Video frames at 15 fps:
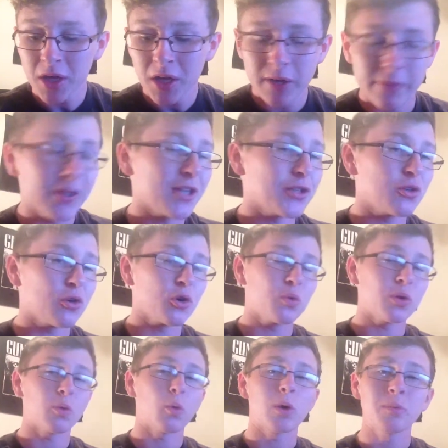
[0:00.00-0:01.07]
if you guys don't know
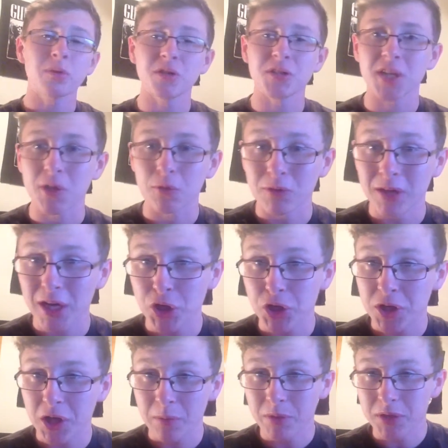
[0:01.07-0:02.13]
what a 1 millisecond reaction
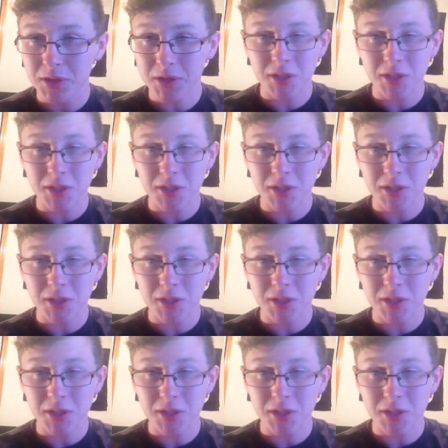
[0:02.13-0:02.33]
time is,